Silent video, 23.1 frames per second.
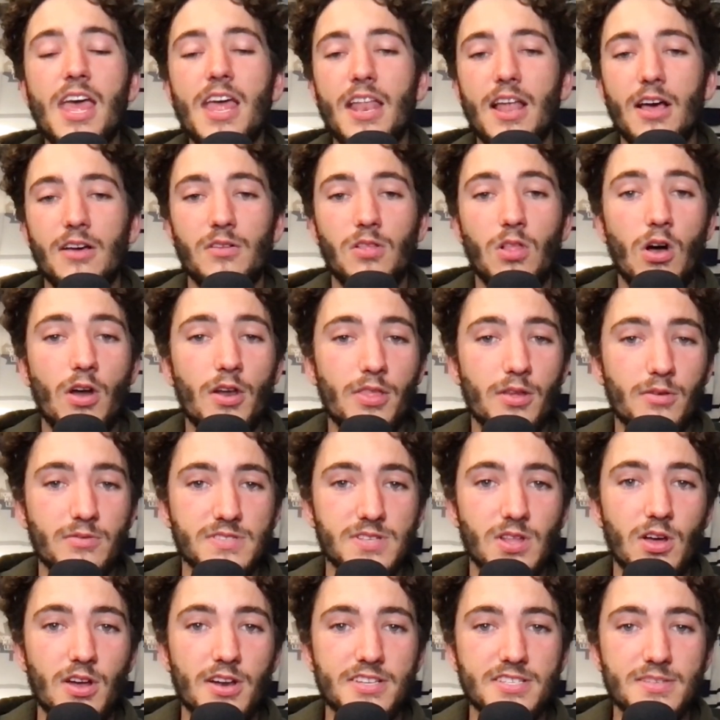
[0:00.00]
Now, there was a
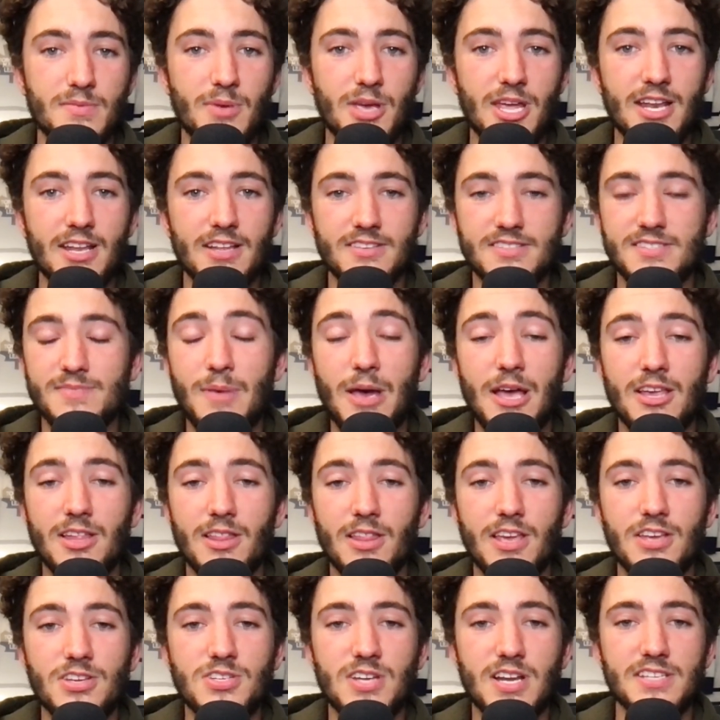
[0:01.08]
lot of debate and
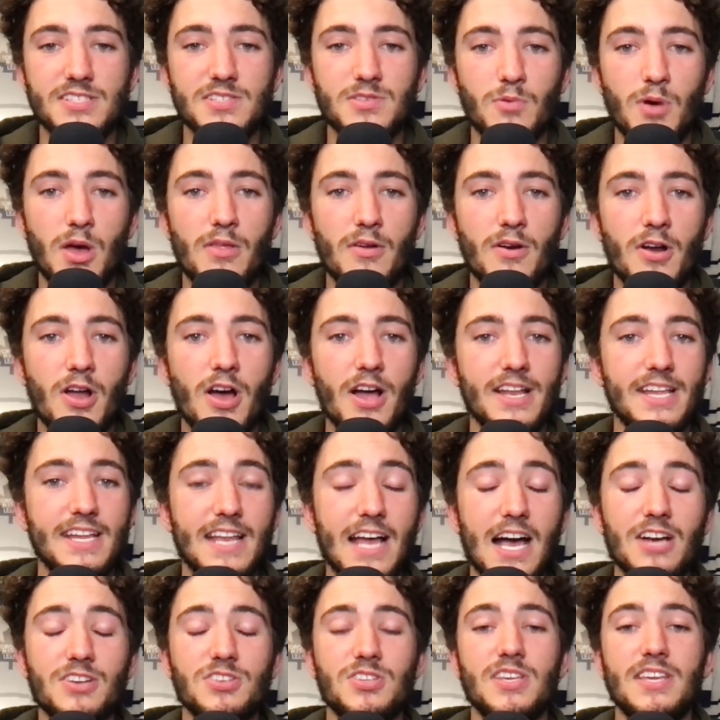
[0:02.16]
speculation as to whether or not he'd
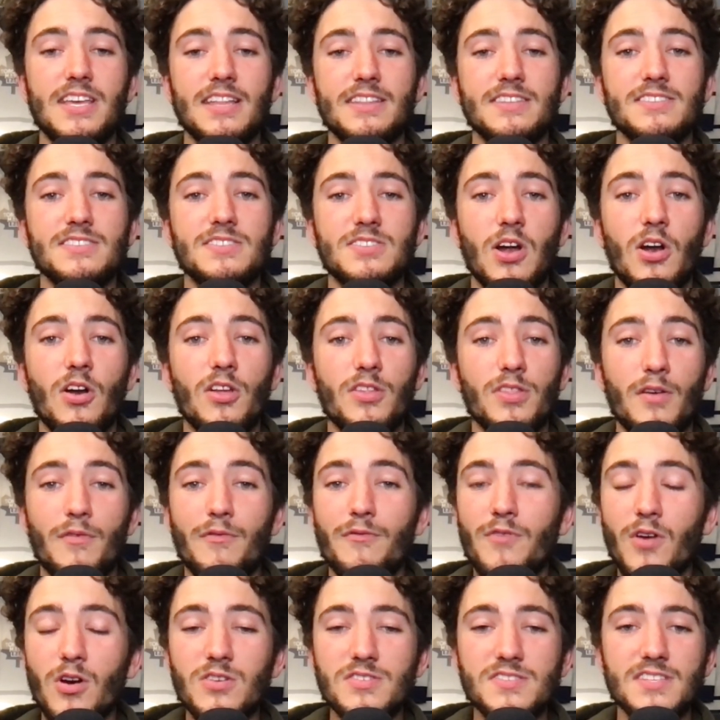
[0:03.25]
actually get the start on the
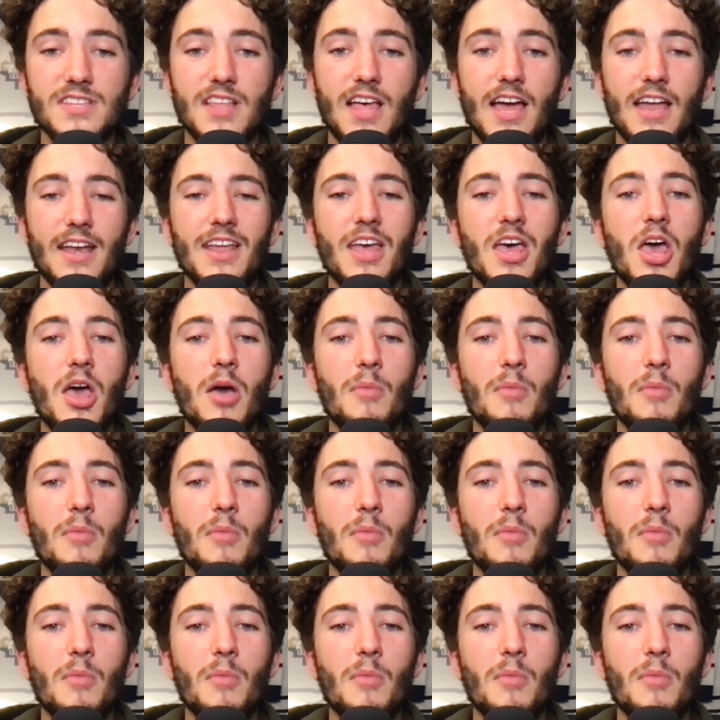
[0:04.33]
first line,